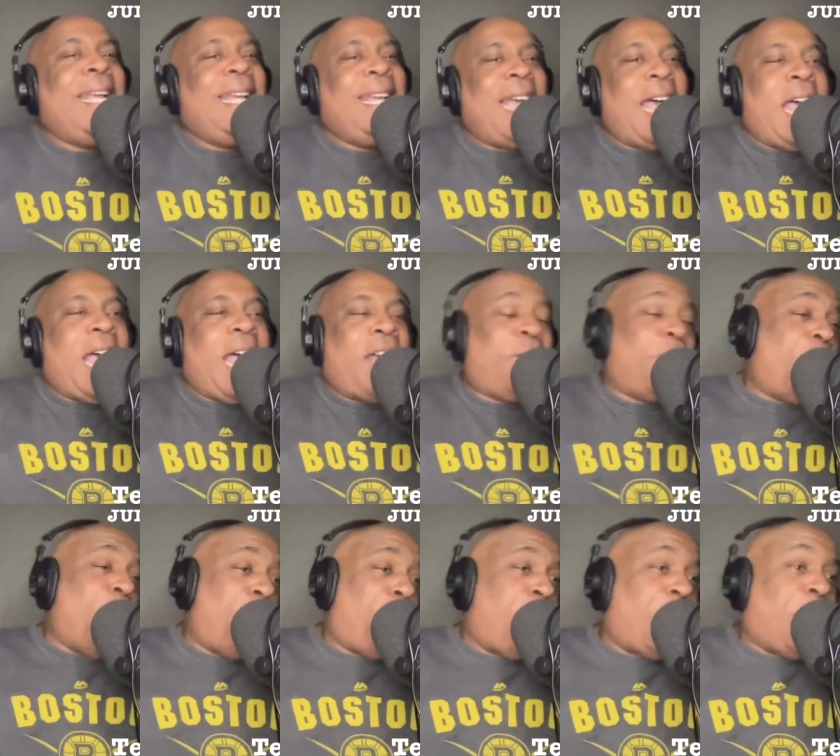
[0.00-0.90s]
I
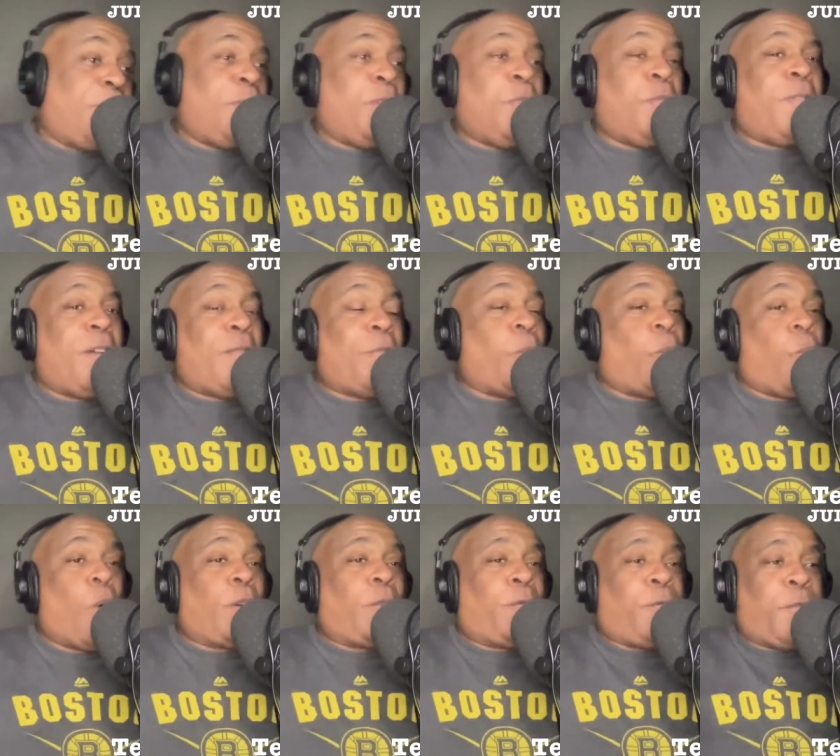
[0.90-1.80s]
don't know if any of you have ever
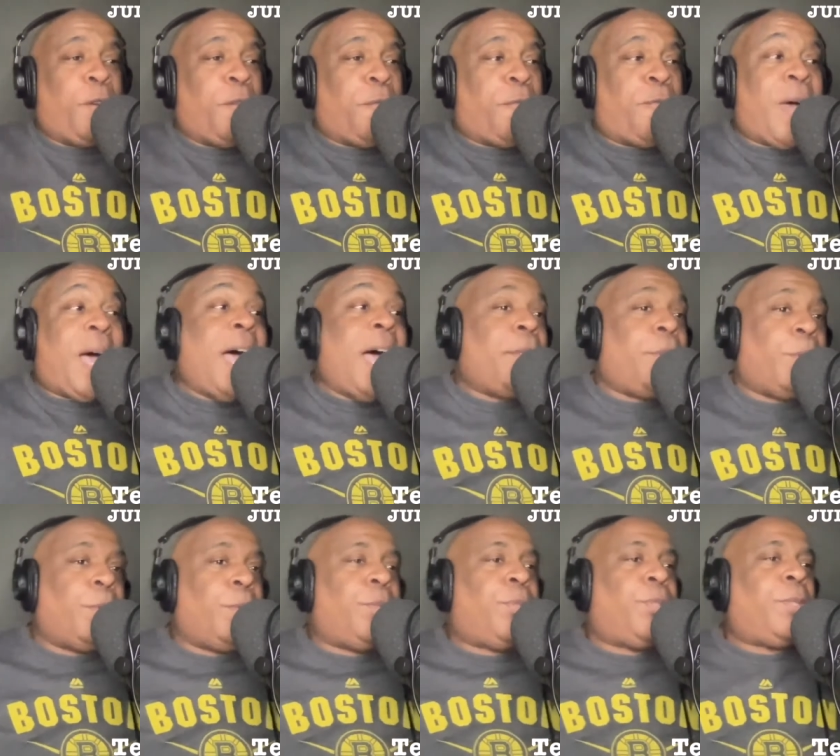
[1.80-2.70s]
worked for your
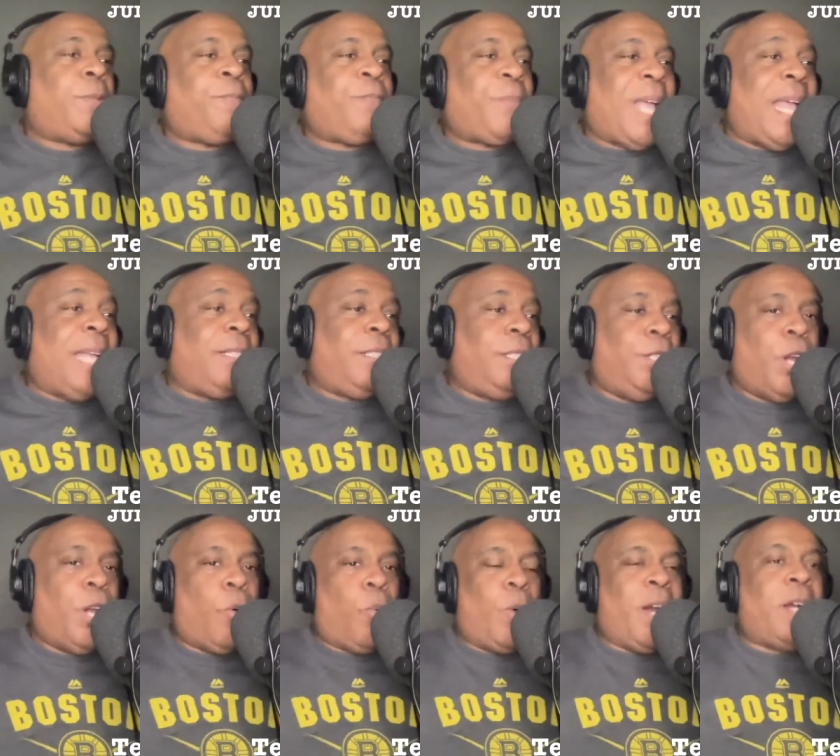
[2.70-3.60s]
fathers,
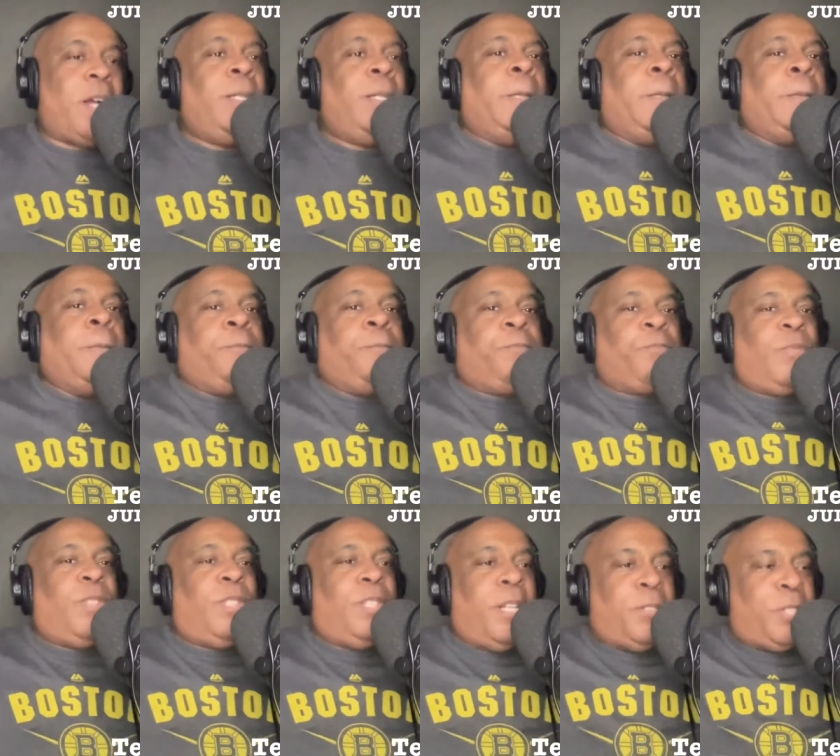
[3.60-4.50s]
where
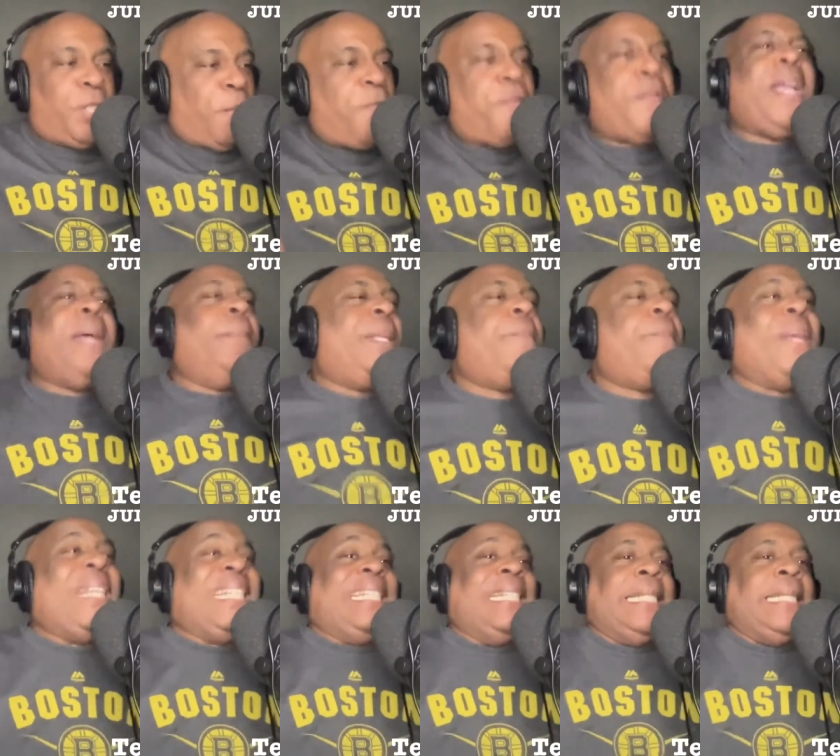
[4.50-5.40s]
there's a family
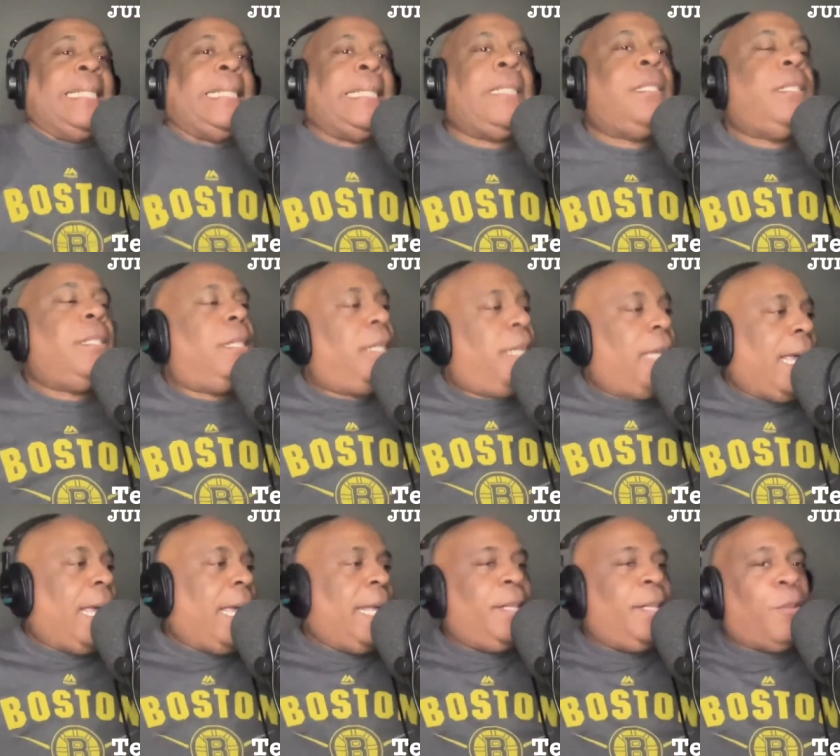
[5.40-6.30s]
business.
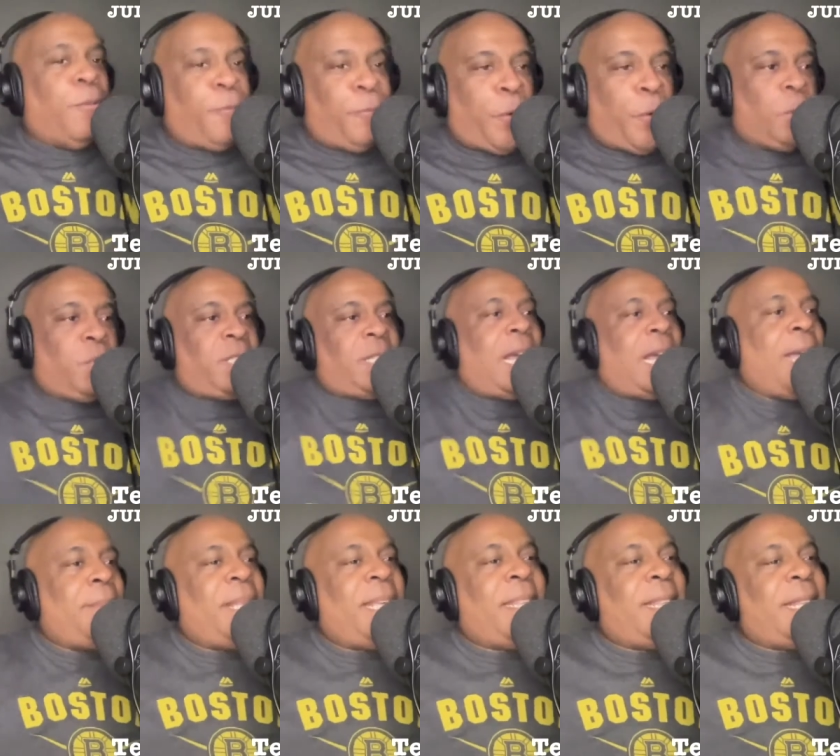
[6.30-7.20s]
And the first
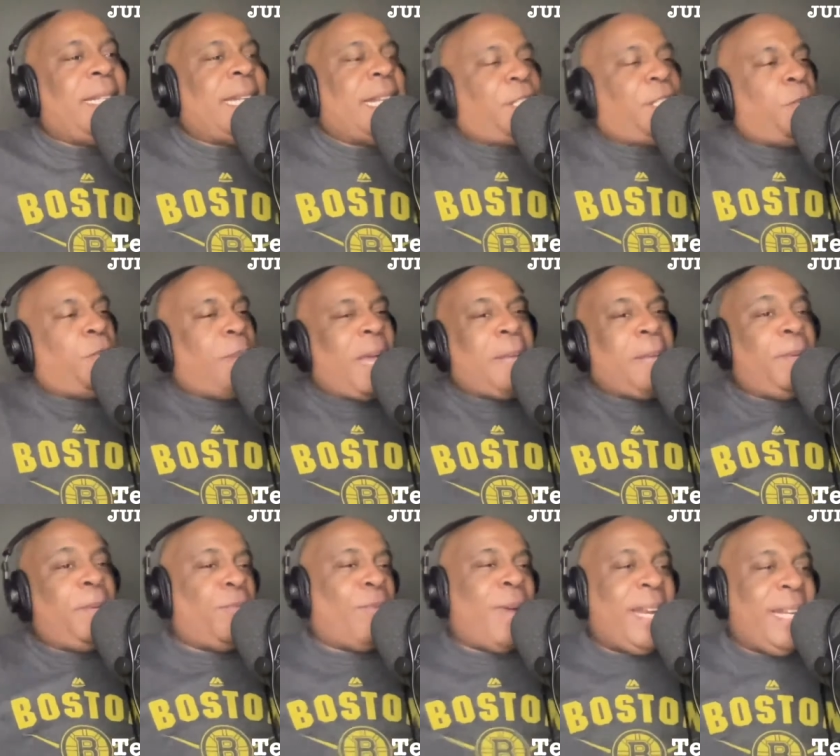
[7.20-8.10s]
time they think that you
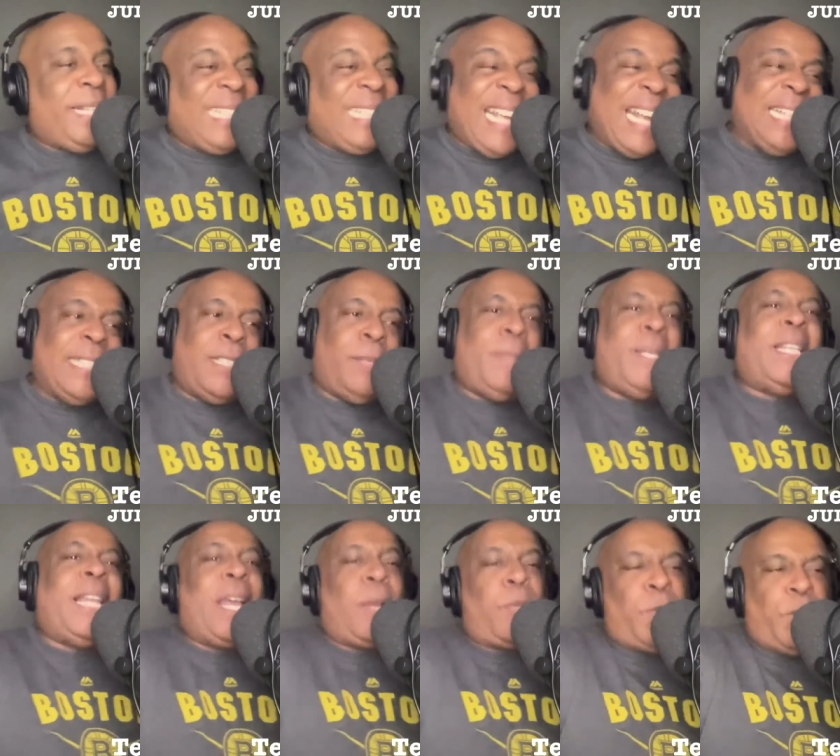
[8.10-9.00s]
might be ready tends to
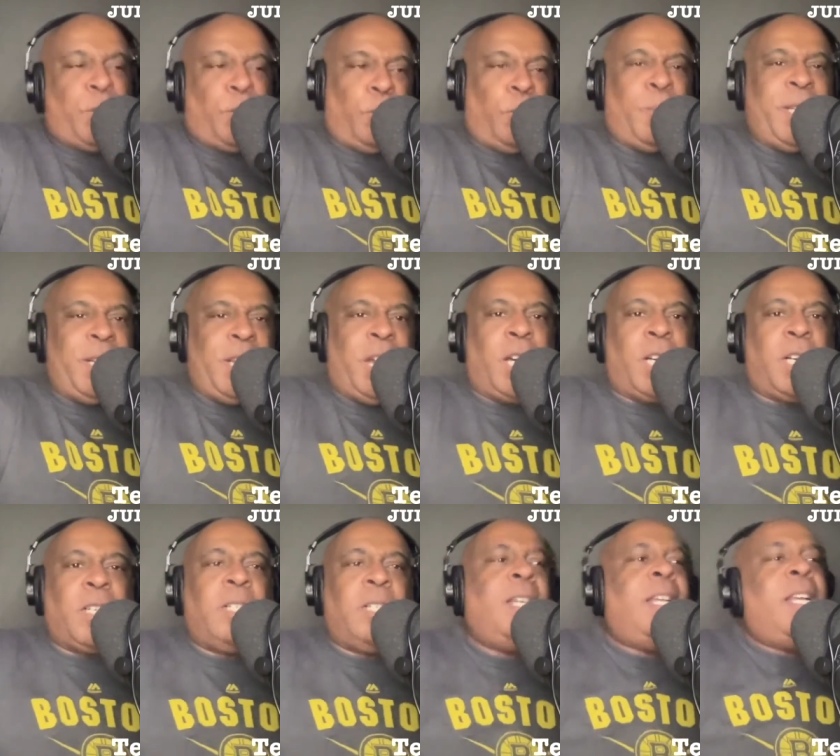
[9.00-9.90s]
be like when you're a little bit
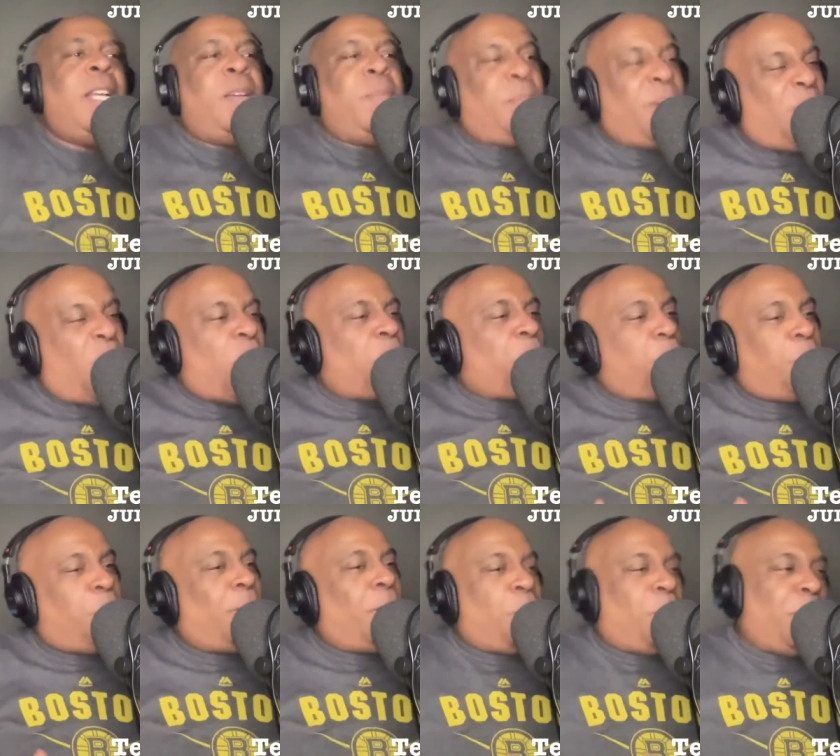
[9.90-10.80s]
younger. But all
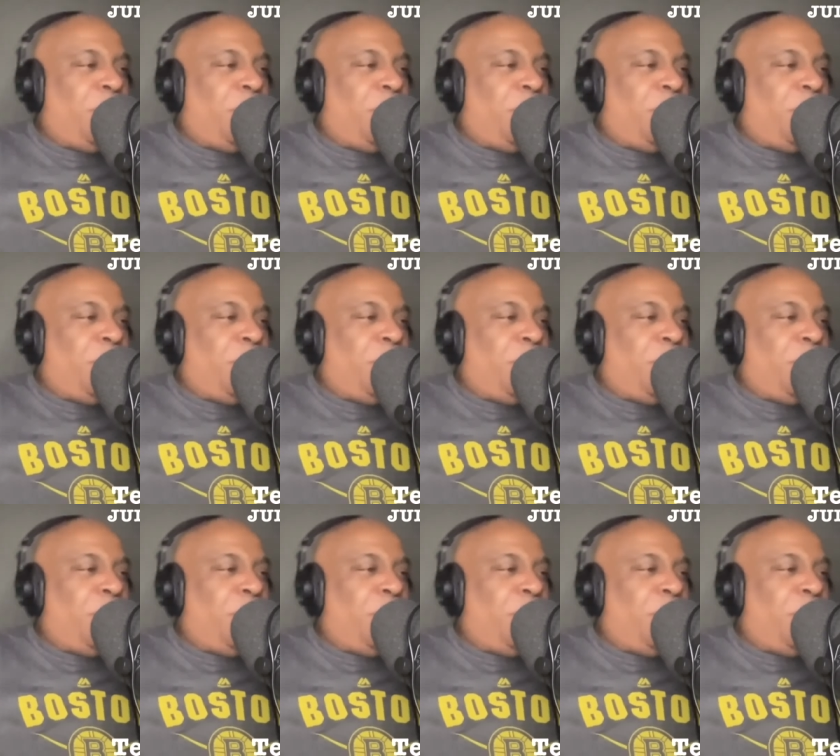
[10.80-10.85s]
you really want